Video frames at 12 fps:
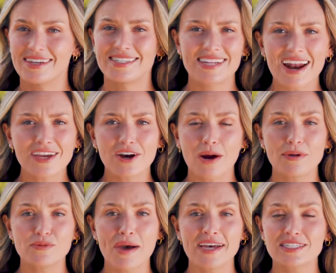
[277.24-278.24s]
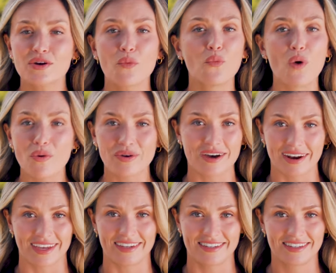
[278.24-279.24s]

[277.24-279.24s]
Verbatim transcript: A static garbage mask won't cut it.